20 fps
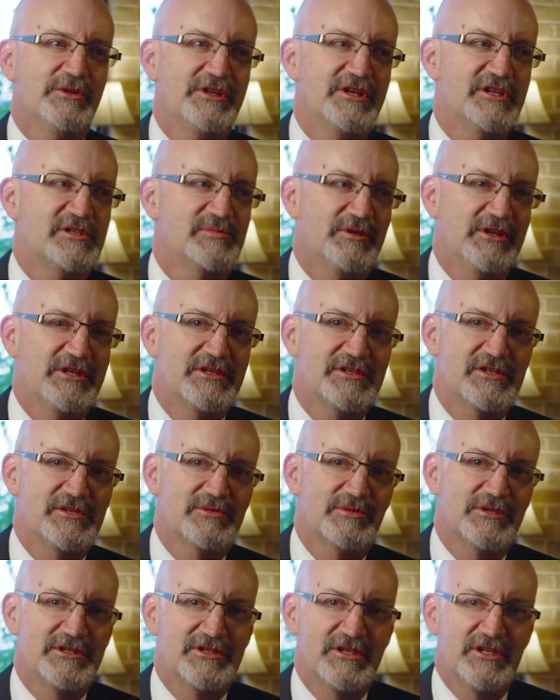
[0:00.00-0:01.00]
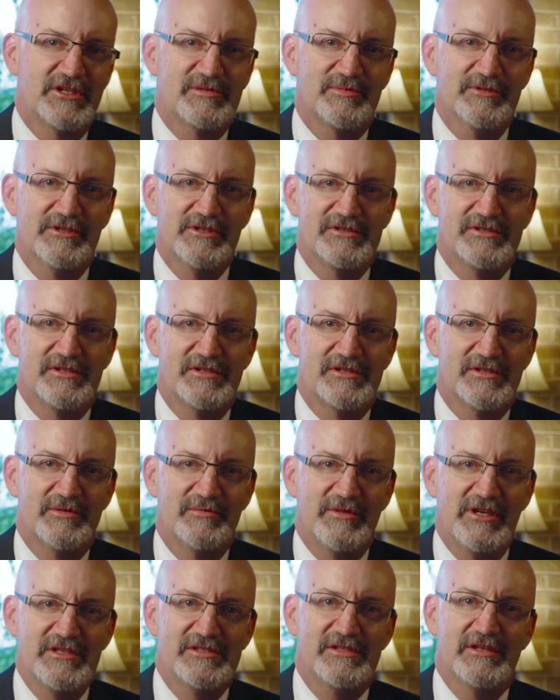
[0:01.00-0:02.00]
of these places where Shakespeare is this
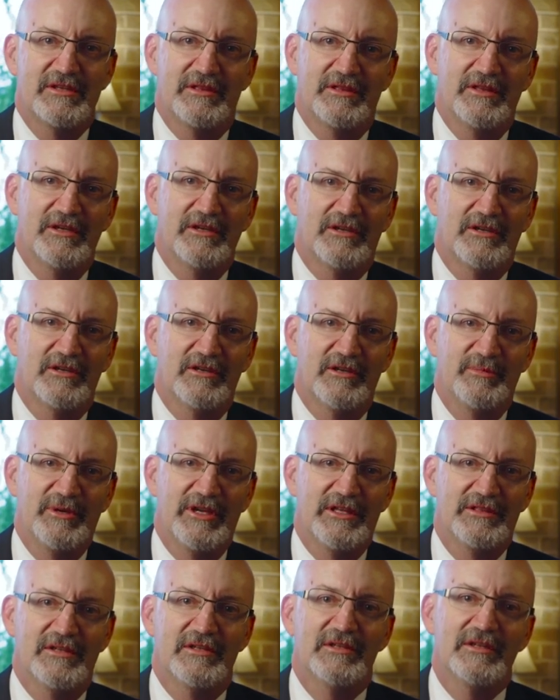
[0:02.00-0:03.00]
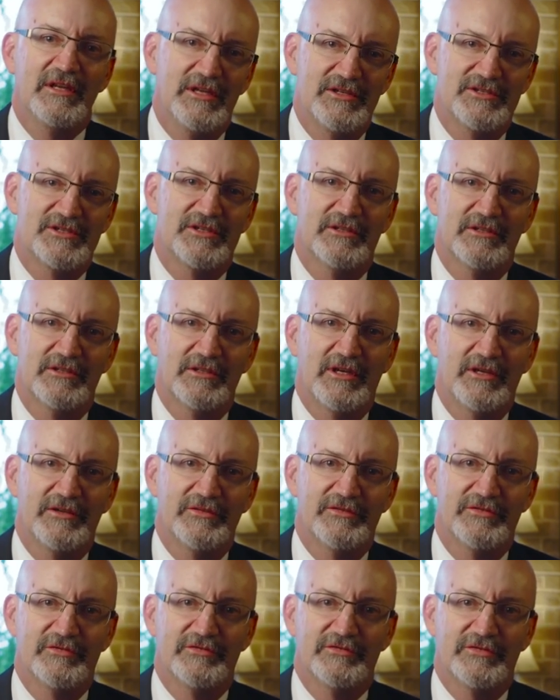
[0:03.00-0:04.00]
amazing thinker about the nature
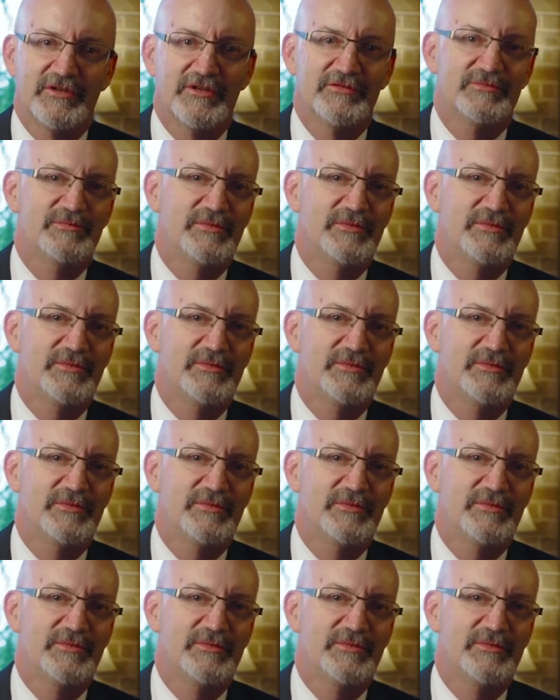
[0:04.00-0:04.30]
of, of